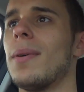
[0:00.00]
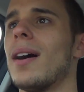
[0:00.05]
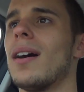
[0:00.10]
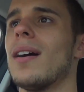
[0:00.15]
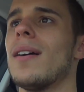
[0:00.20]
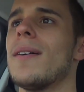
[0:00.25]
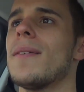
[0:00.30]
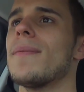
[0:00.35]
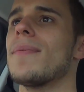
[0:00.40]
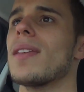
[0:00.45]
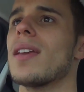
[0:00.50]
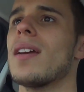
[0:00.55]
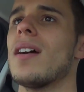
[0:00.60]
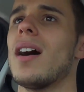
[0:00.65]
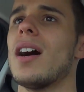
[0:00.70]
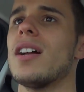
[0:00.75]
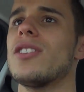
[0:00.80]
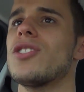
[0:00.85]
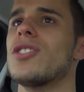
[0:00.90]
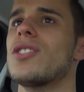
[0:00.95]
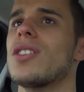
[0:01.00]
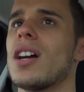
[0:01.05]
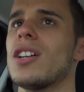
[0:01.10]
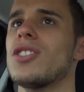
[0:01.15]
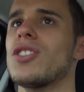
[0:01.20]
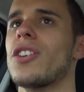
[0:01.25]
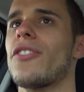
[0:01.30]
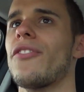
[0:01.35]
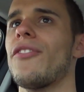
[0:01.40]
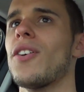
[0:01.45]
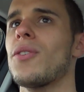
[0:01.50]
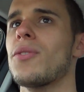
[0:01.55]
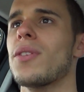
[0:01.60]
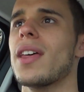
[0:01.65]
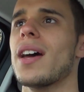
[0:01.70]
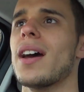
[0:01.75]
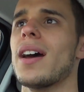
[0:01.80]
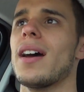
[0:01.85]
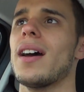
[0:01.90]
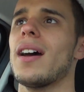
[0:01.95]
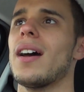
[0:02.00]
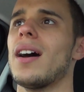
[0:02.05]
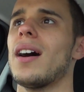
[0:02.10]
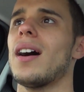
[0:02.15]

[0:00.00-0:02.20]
But I just felt that